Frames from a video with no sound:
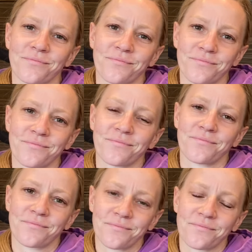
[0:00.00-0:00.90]

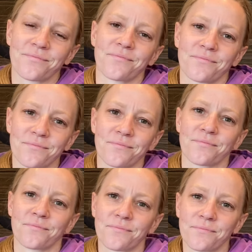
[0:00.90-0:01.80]

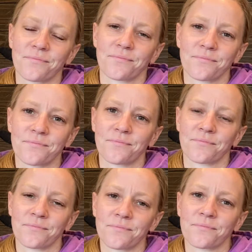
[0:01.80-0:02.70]

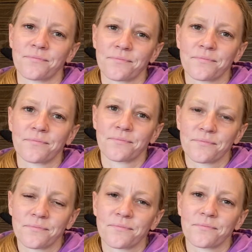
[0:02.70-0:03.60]

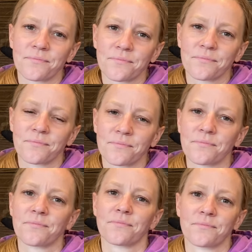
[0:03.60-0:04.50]

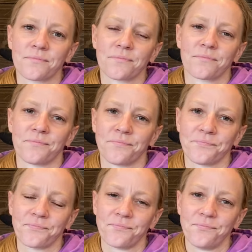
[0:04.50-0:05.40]
This person isn't speaking.